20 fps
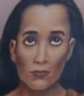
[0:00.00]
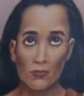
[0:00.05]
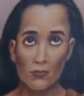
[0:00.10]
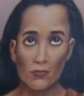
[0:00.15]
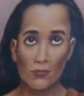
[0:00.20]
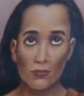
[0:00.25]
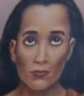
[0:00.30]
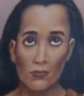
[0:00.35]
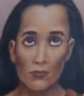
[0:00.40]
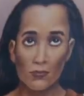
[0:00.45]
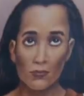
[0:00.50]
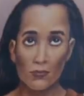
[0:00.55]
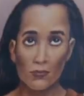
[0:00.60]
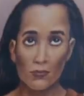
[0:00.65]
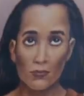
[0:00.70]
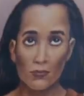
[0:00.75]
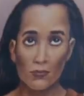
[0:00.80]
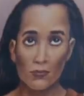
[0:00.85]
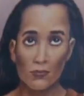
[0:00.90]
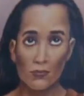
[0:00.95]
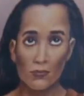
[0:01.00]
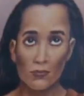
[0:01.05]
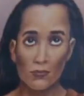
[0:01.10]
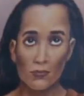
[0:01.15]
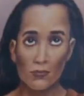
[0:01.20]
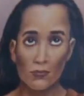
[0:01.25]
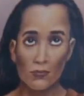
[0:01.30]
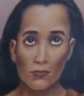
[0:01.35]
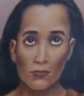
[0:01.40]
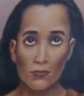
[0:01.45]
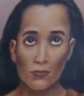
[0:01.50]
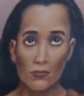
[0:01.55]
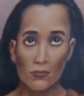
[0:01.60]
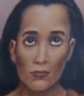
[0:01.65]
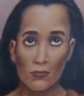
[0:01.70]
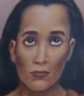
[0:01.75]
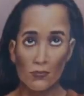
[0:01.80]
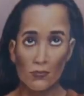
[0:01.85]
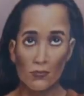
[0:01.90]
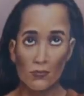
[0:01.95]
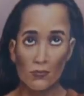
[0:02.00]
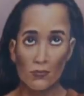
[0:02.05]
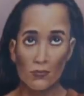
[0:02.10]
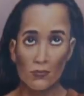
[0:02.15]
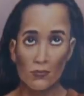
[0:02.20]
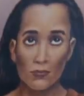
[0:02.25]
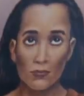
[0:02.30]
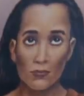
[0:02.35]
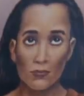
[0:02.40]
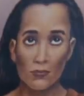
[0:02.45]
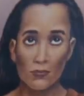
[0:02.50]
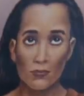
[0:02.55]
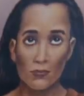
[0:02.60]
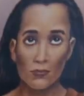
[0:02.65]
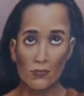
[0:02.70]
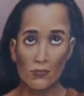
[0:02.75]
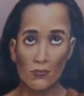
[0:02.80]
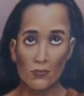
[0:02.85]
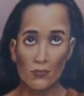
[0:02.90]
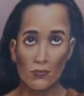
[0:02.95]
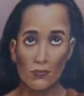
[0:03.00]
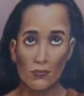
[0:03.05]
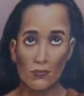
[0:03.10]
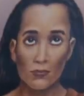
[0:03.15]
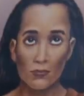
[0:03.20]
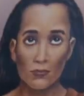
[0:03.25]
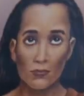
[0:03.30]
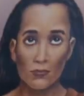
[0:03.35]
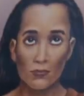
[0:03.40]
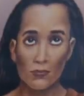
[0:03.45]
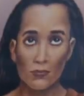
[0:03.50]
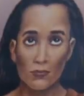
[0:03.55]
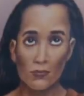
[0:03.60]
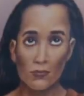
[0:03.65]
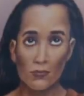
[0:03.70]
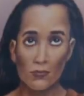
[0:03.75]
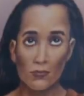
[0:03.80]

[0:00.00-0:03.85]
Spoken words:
This person isn't speaking.